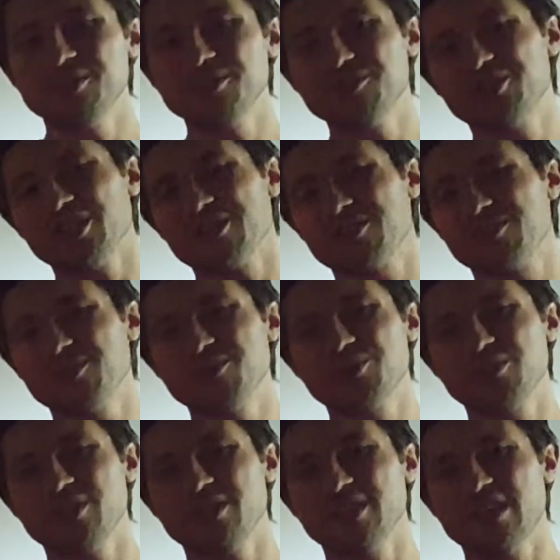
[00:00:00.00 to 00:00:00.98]
you just
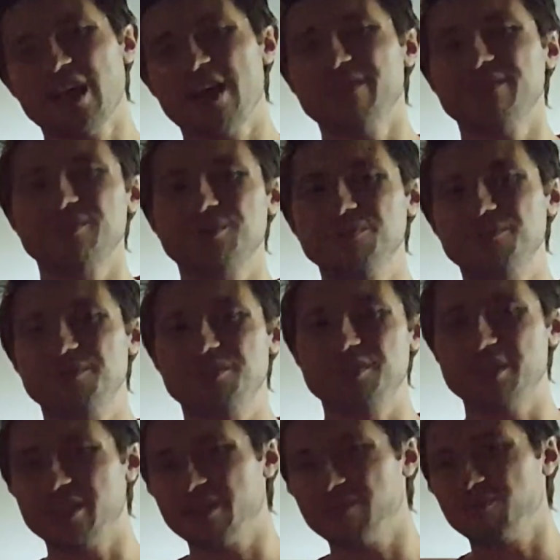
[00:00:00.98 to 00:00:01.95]
usually have to
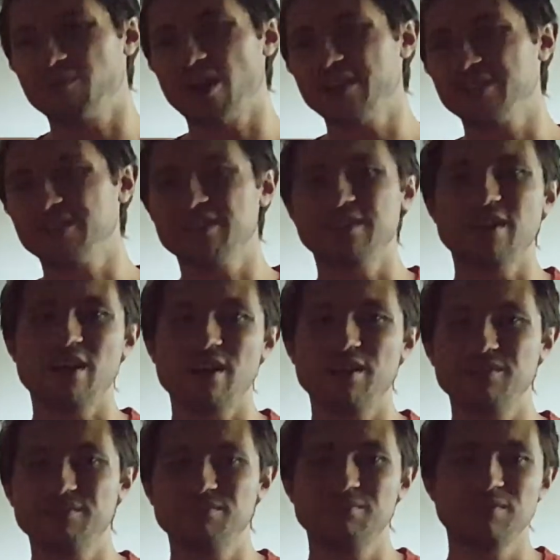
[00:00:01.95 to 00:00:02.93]
write it down
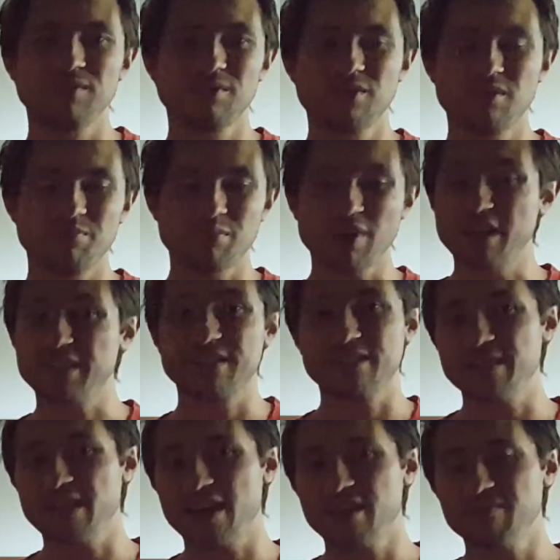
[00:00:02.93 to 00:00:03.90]
by
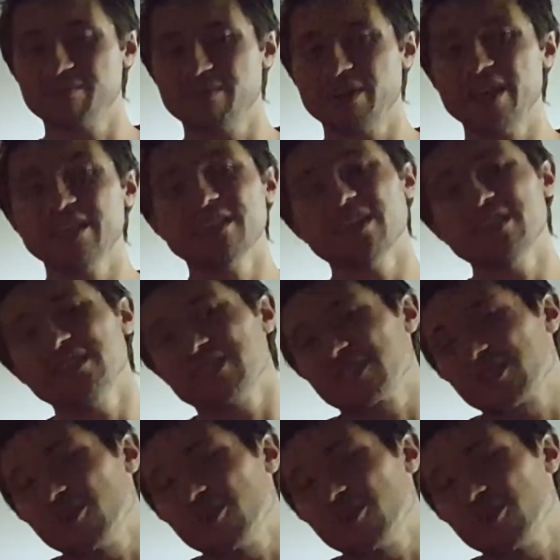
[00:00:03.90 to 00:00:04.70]
its name and then it's